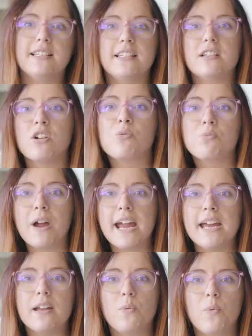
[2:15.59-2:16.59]
This is a
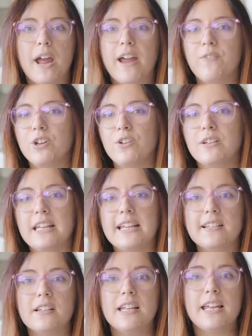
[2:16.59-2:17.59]
great way for you to
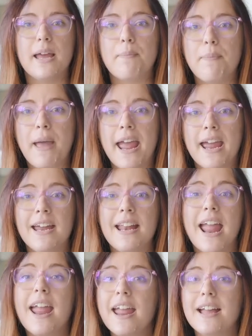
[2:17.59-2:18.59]
easily get paid
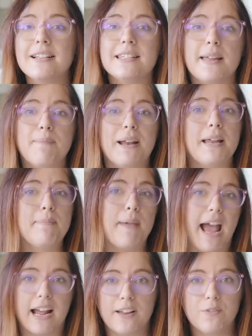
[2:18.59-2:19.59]
and send money
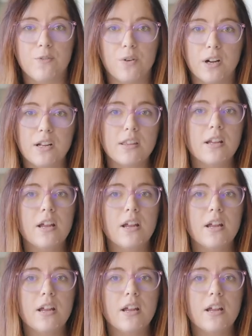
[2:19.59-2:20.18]
back and forth.